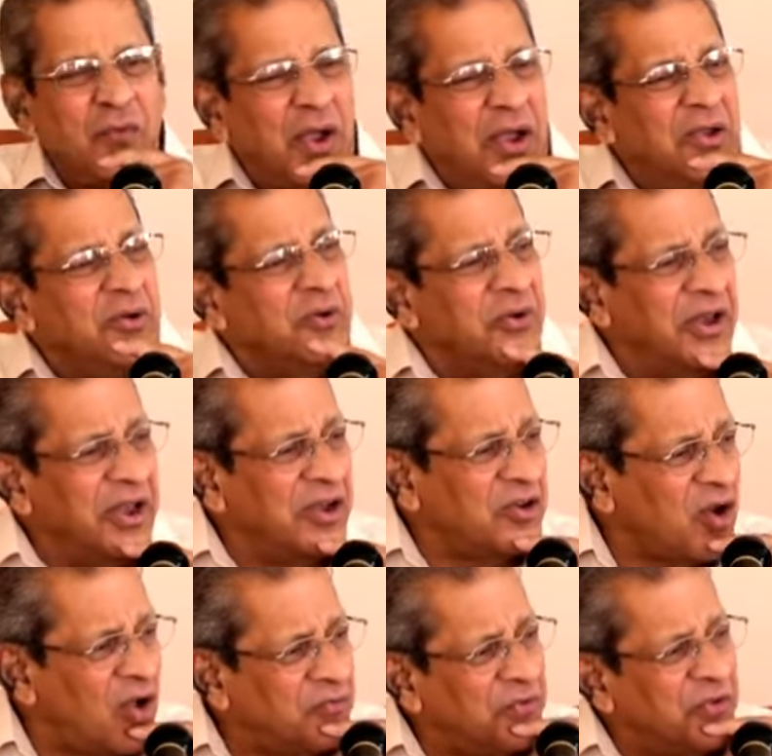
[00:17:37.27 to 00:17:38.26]
why do you
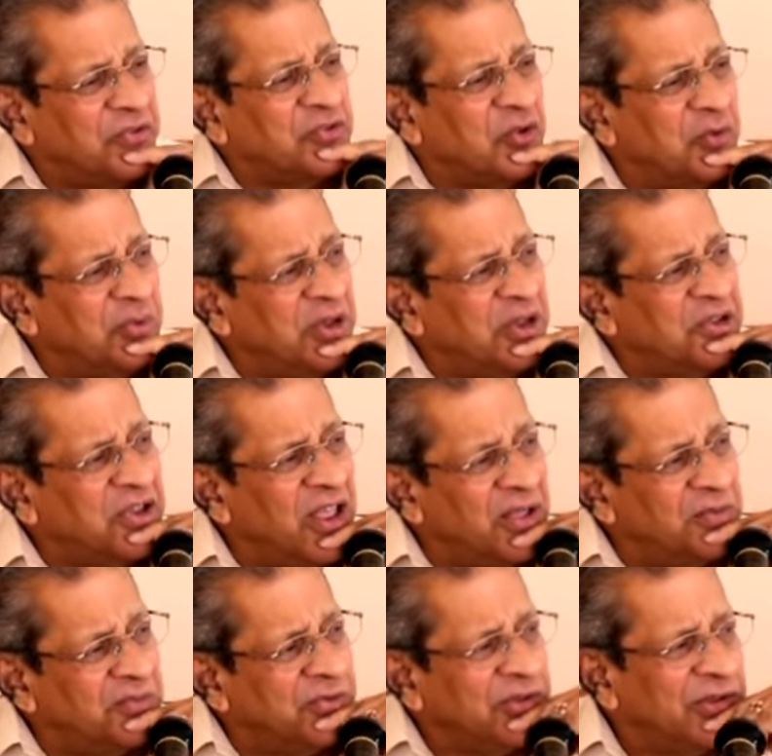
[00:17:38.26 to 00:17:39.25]
drink coffee so many
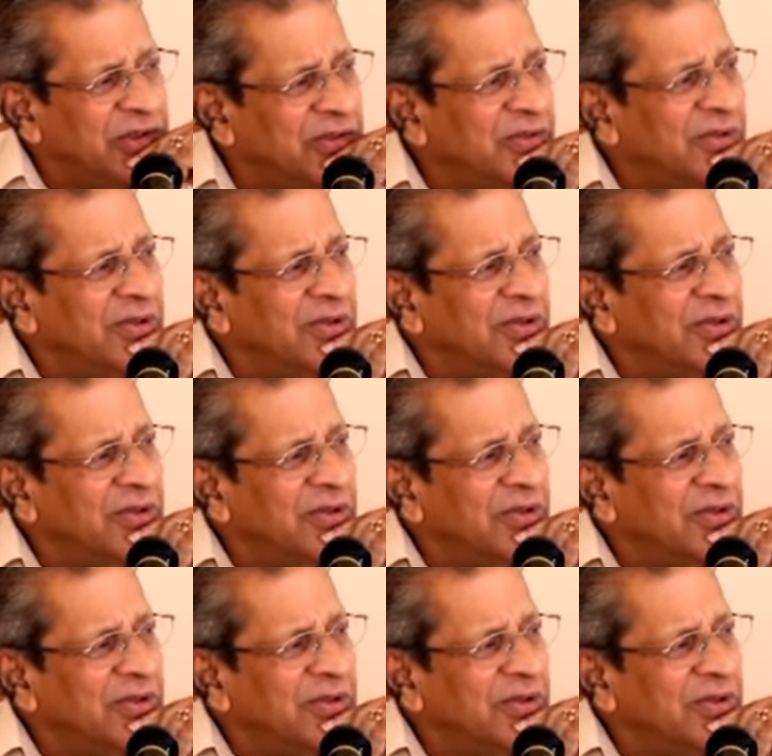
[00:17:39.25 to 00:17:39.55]
times?